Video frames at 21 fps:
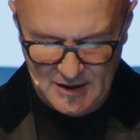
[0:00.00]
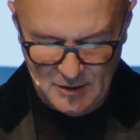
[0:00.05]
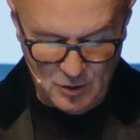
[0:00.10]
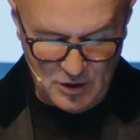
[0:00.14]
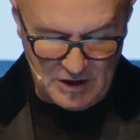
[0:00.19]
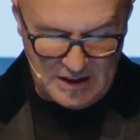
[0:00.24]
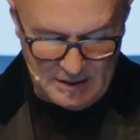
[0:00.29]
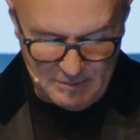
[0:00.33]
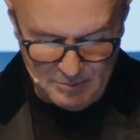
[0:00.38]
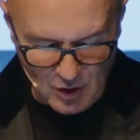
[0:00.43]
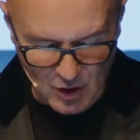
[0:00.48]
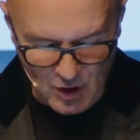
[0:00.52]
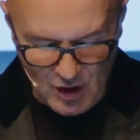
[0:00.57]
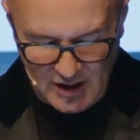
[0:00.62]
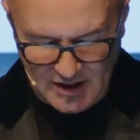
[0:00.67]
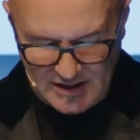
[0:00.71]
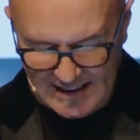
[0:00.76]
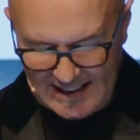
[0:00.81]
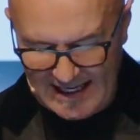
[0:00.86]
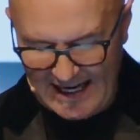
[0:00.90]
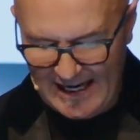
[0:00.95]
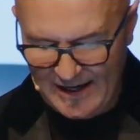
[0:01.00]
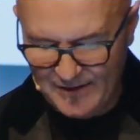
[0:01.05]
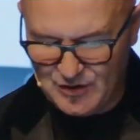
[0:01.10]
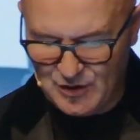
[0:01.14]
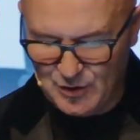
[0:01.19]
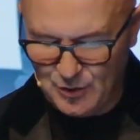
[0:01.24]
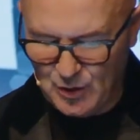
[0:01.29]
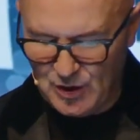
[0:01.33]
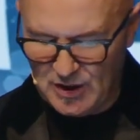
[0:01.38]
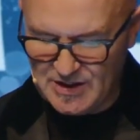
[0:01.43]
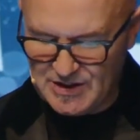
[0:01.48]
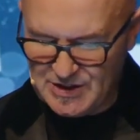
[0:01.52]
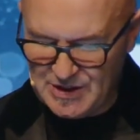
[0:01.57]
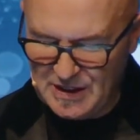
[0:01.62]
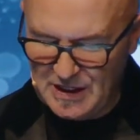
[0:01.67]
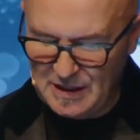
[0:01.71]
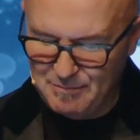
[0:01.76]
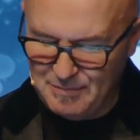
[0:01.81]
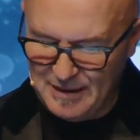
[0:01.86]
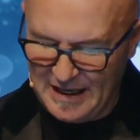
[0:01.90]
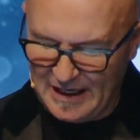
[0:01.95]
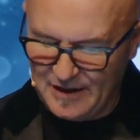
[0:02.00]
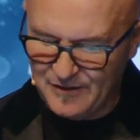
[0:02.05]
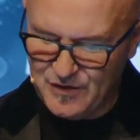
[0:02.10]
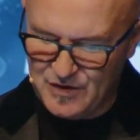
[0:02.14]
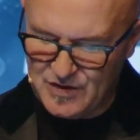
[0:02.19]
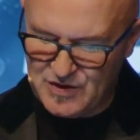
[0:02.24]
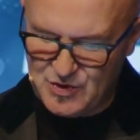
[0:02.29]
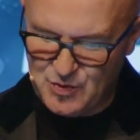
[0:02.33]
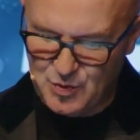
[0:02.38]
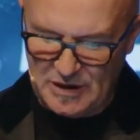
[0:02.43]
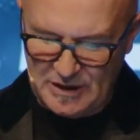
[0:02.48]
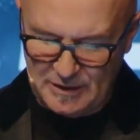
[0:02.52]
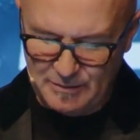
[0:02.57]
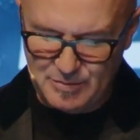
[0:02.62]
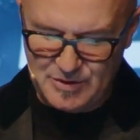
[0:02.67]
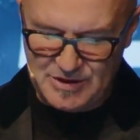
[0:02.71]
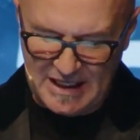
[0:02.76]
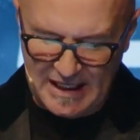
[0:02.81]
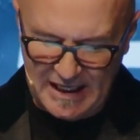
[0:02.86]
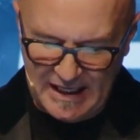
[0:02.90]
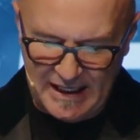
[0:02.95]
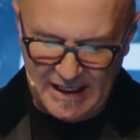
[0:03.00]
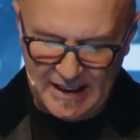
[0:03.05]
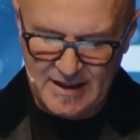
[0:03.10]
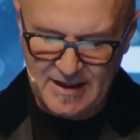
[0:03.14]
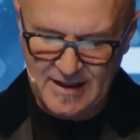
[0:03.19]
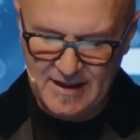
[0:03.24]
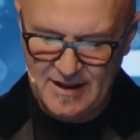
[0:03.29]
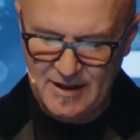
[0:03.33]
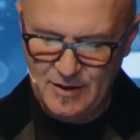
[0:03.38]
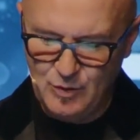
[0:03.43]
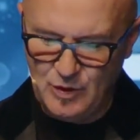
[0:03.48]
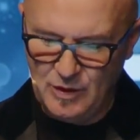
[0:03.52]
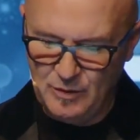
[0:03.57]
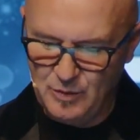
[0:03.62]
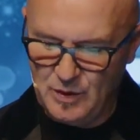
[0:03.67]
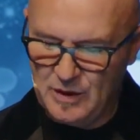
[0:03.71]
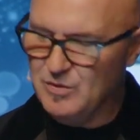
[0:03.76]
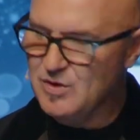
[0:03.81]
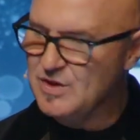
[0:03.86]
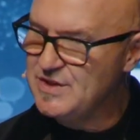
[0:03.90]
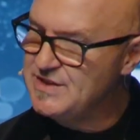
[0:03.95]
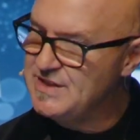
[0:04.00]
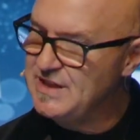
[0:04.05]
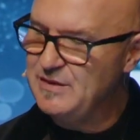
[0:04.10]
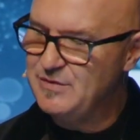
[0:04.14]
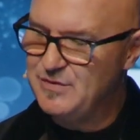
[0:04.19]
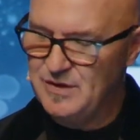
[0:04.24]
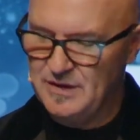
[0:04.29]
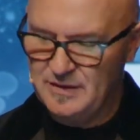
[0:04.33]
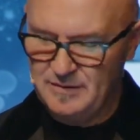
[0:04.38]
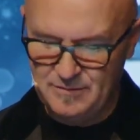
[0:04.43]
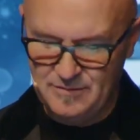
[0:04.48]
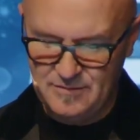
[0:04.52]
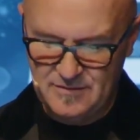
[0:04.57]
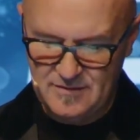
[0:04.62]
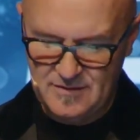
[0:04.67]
what He brought and gave to us, and the benefits we obtain when we receive Him.